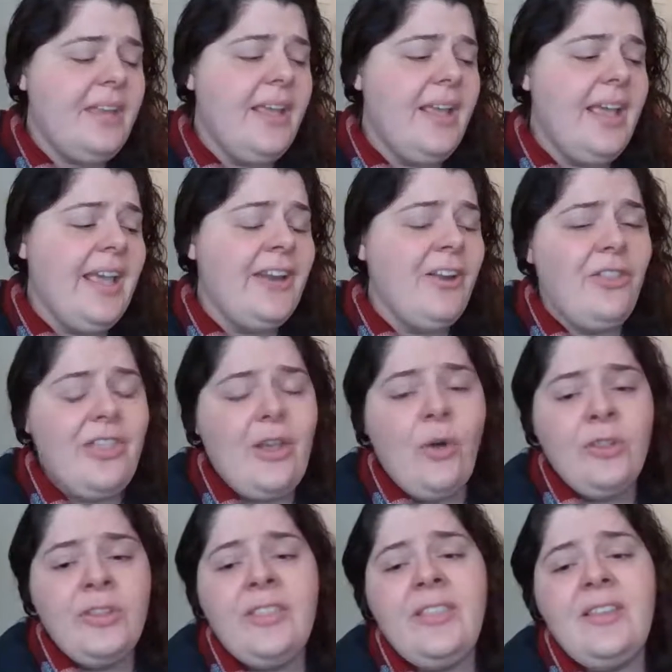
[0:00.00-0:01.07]
And the
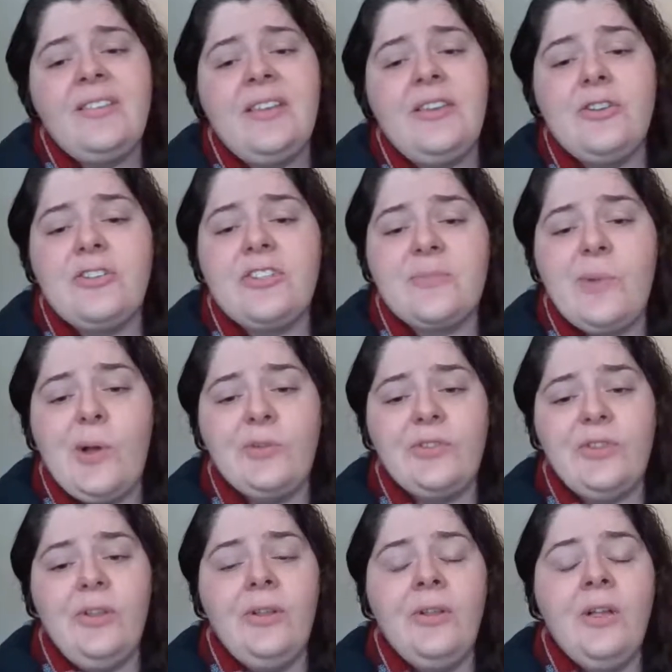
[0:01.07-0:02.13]
only things at your
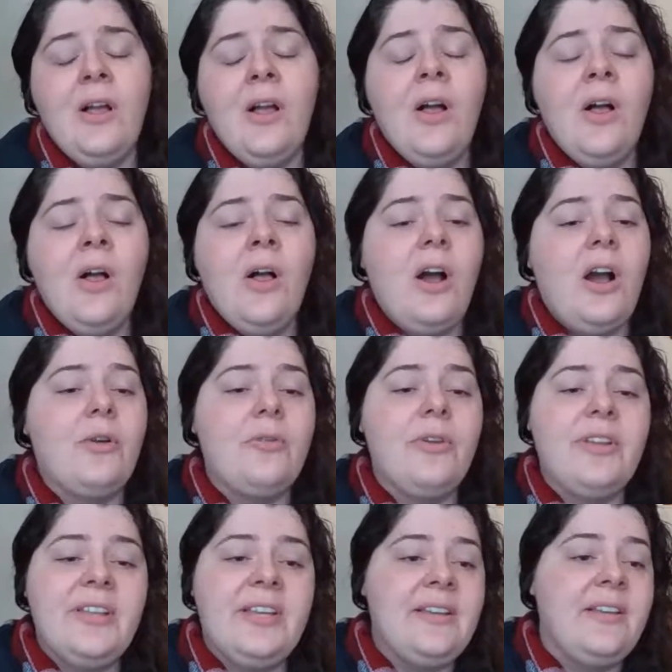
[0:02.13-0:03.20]
disposal are
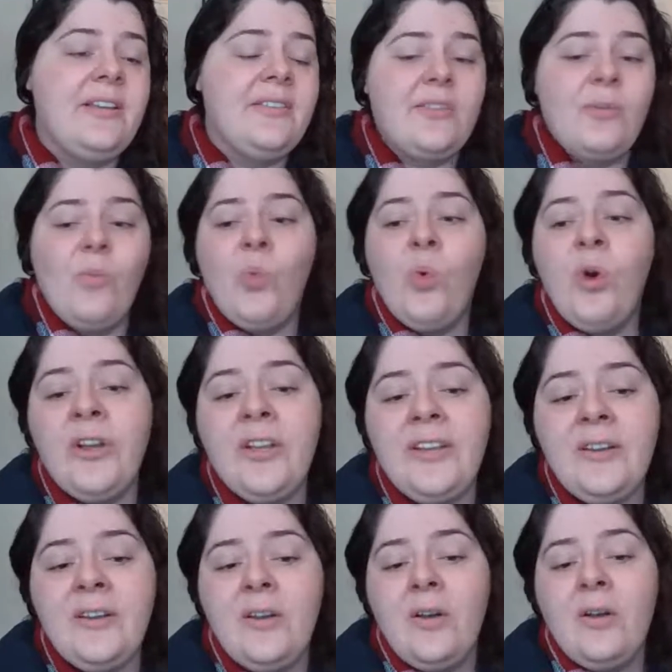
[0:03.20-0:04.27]
really some
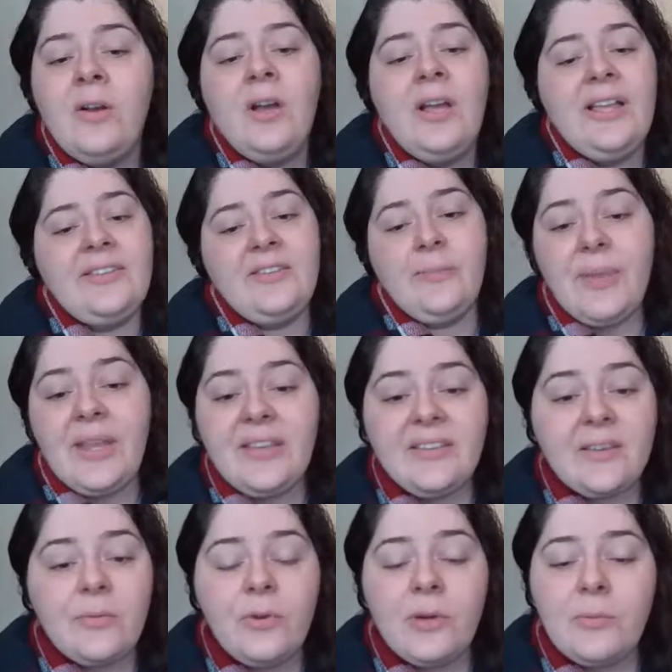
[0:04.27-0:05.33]
wood and some
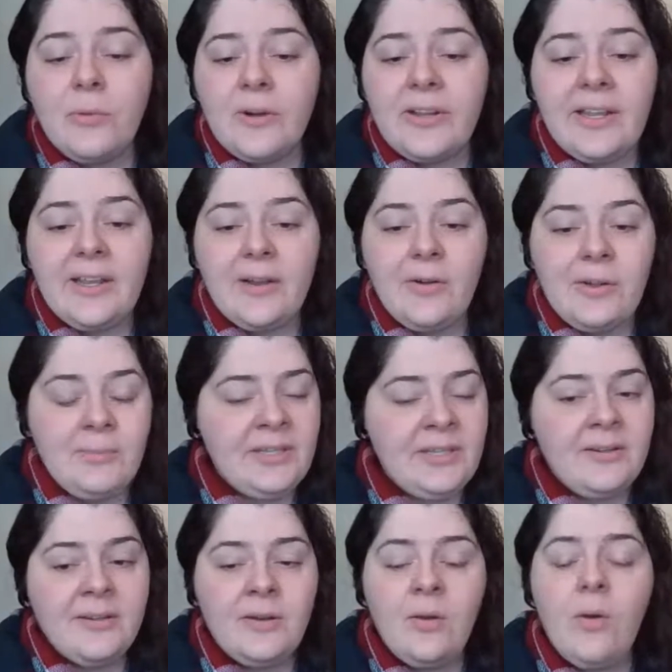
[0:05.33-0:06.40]
basic woodworking
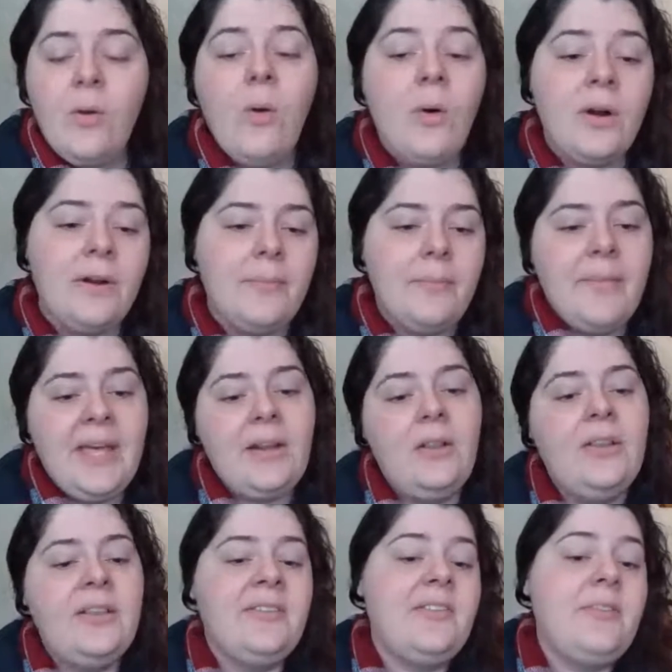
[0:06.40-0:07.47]
equipment, or
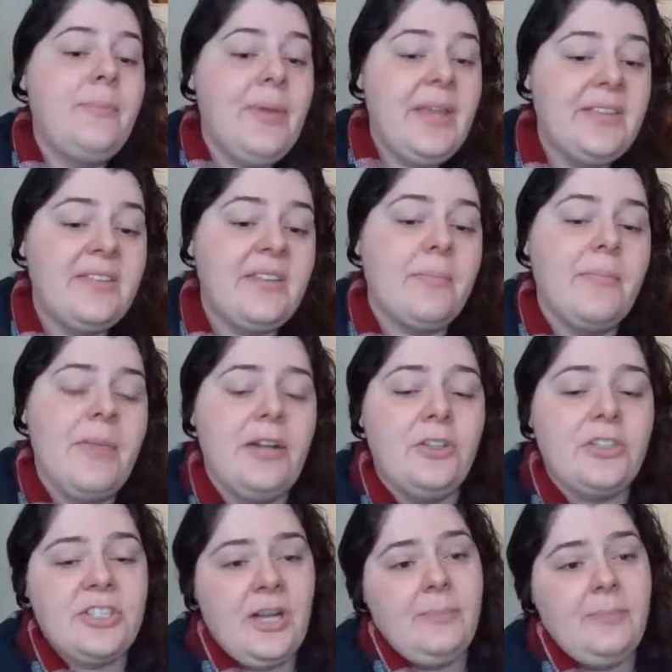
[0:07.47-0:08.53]
metal and some basic metal
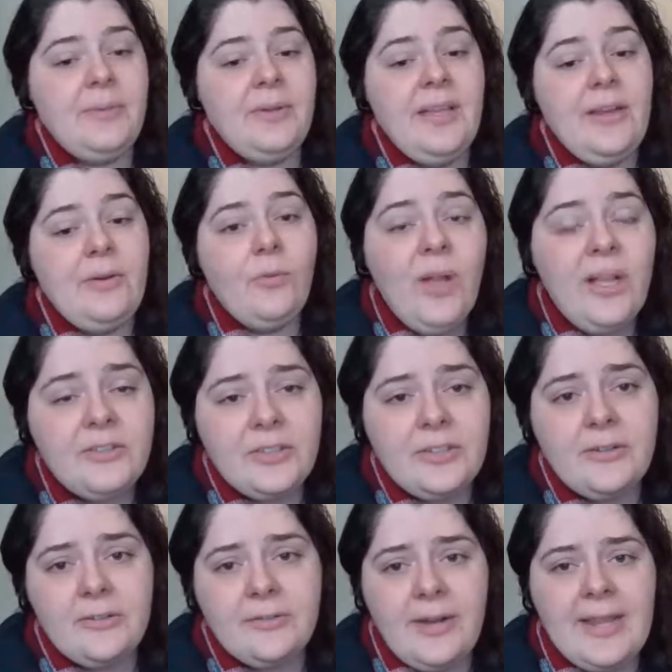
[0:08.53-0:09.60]
shop and
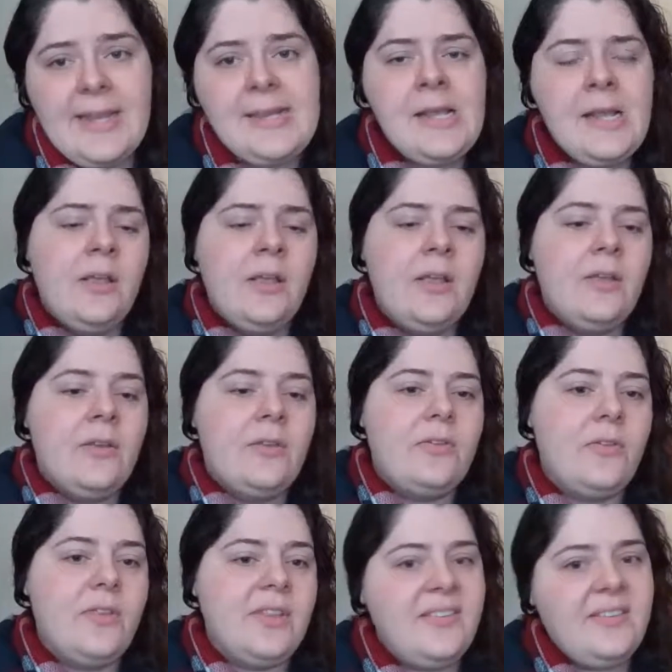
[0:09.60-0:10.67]
welder, right?
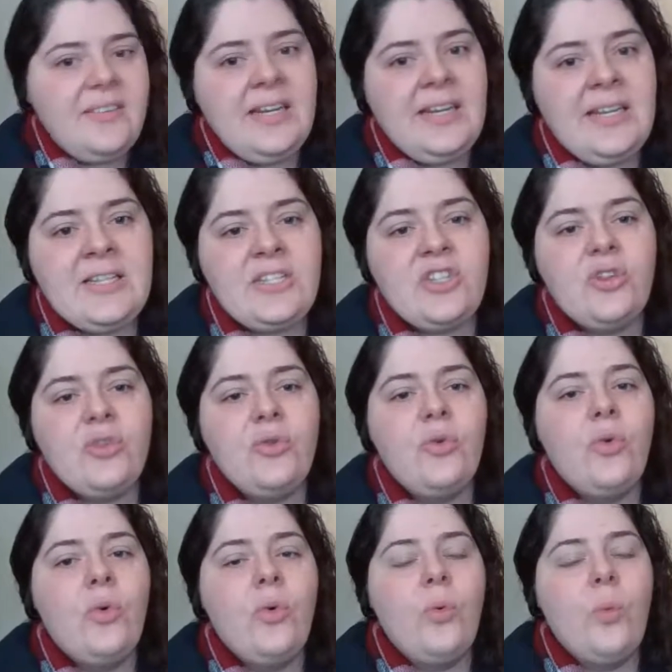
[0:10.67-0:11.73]
So this is getting
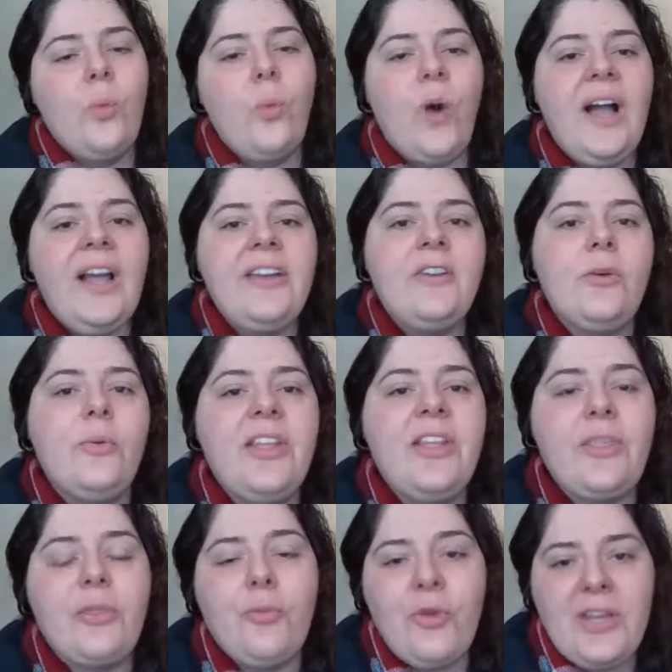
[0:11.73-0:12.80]
into, why do
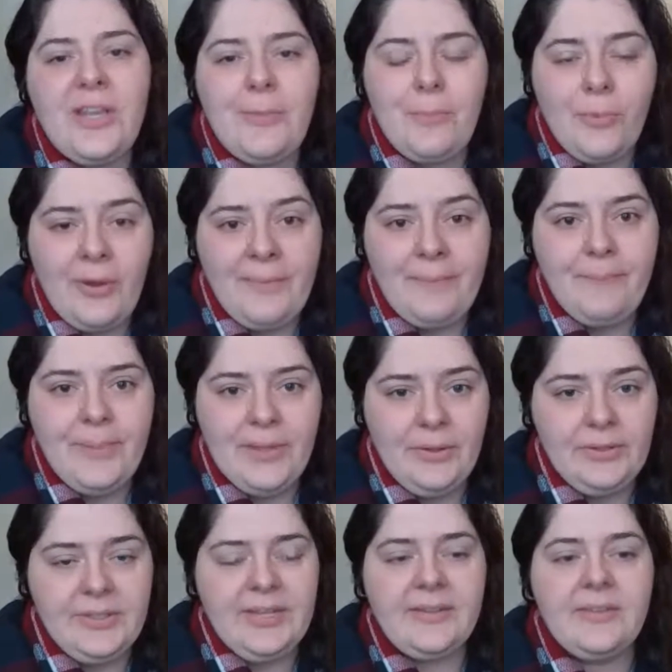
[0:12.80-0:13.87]
we 3D print
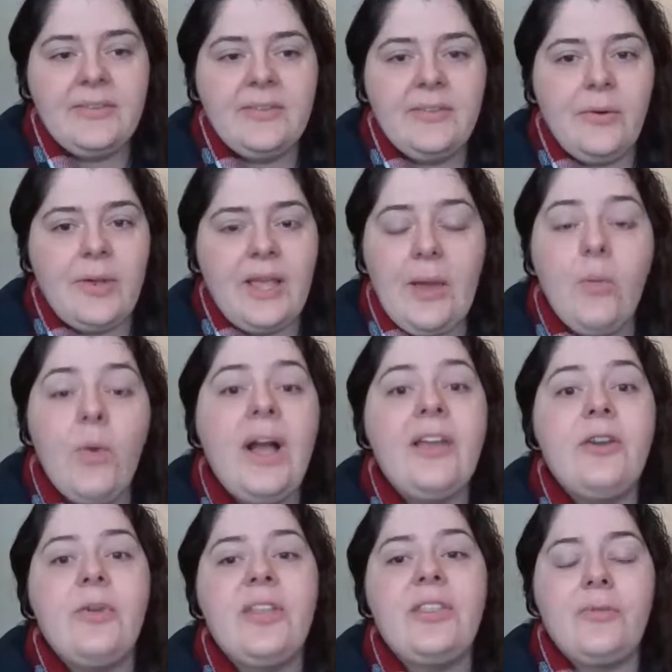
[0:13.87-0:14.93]
buildings? Okay, why
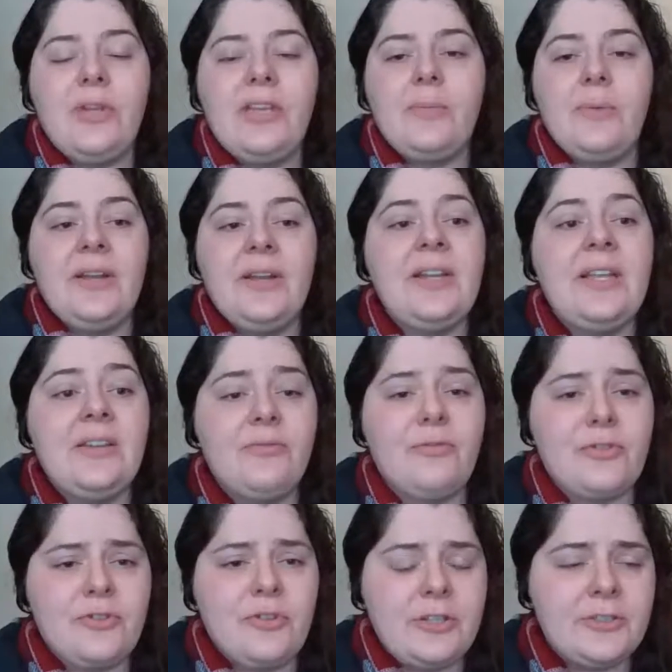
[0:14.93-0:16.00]
do we 3D print
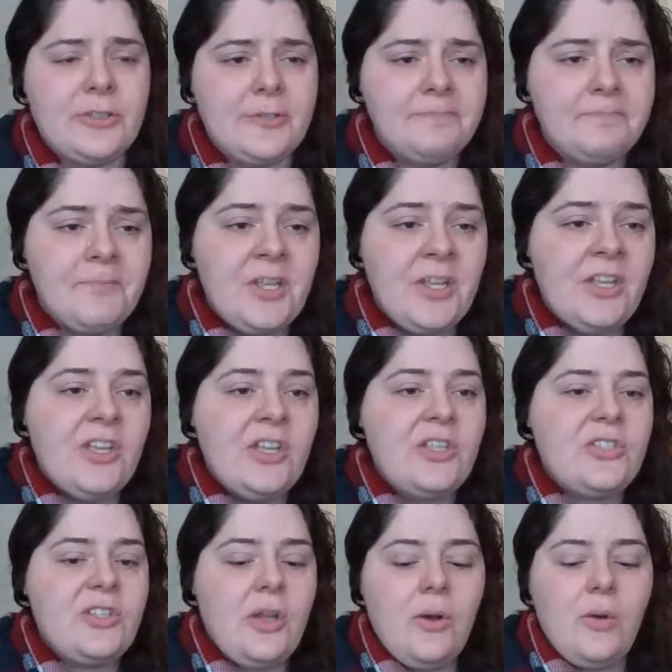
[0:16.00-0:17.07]
infrastructure?
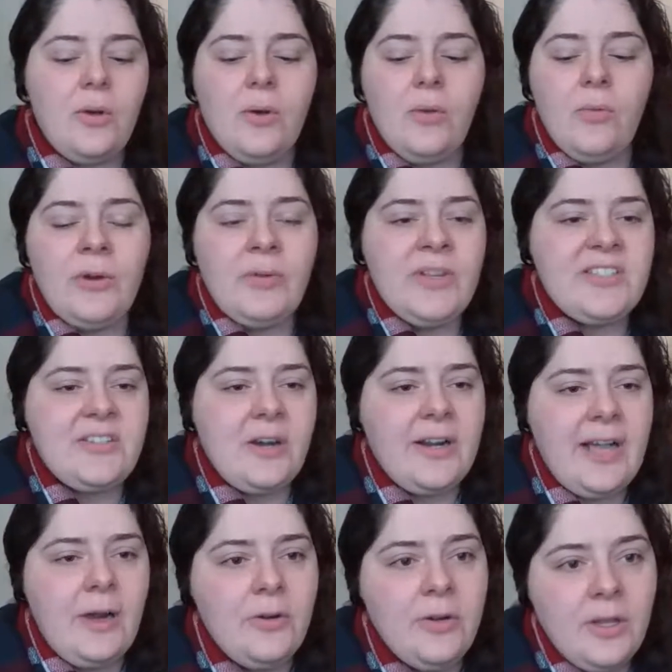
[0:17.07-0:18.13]
So when we start
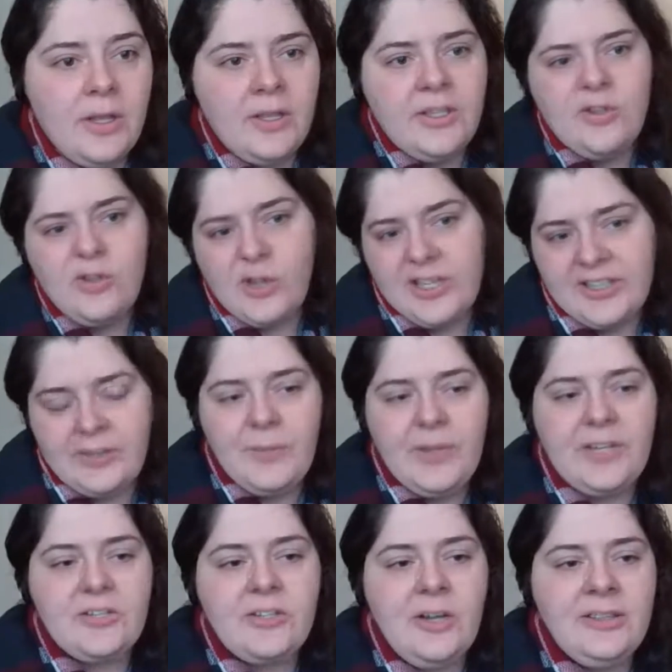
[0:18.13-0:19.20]
out, you look at the
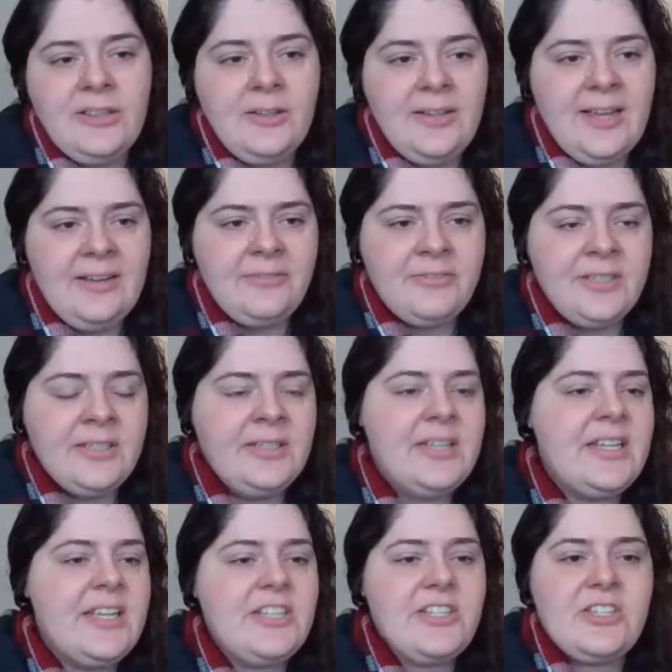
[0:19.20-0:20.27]
picture on the left,
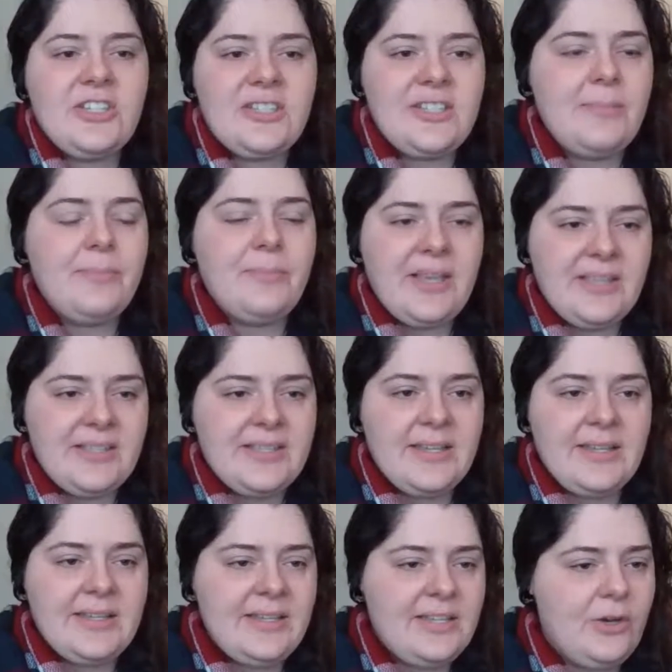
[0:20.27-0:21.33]
it's just a
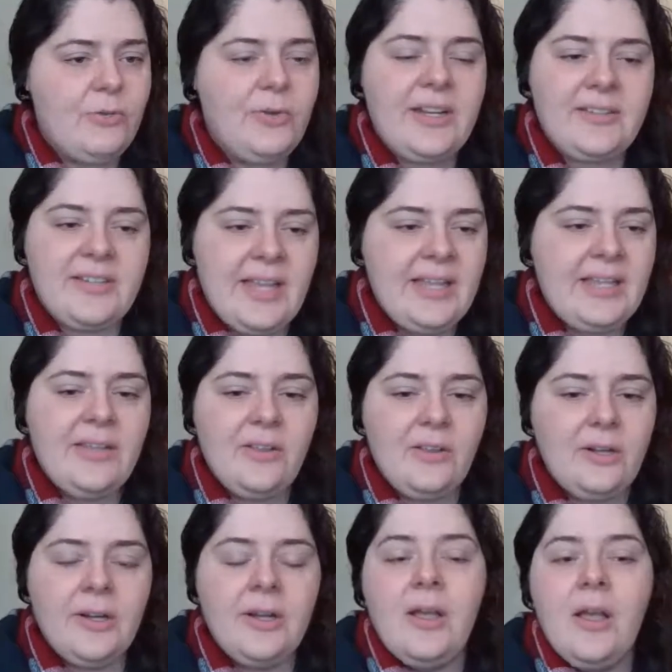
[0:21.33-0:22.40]
basic,
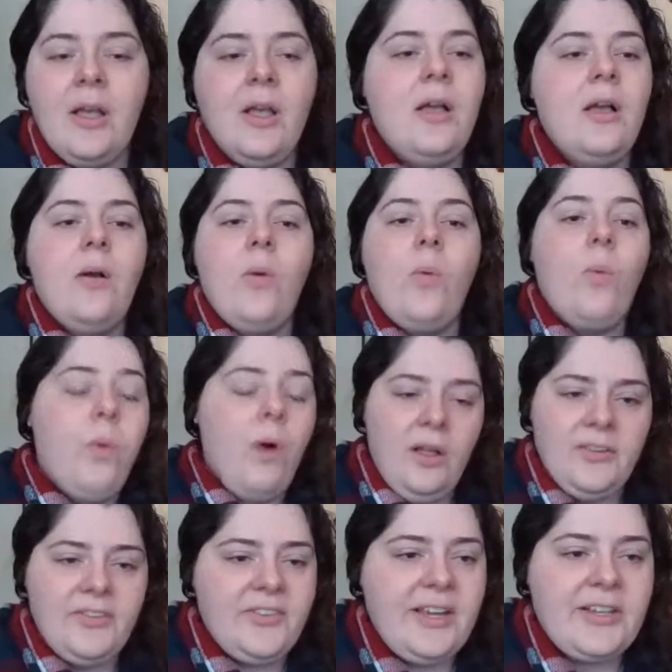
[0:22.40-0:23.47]
rectangular
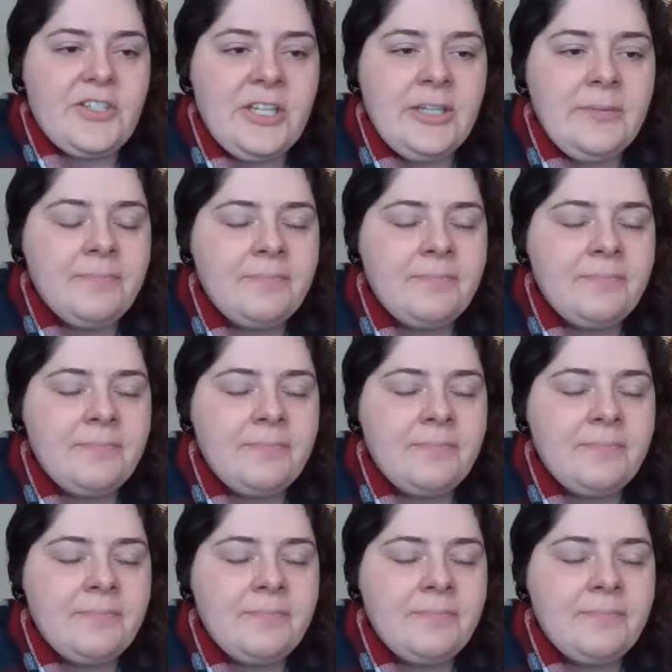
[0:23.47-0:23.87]
wall section.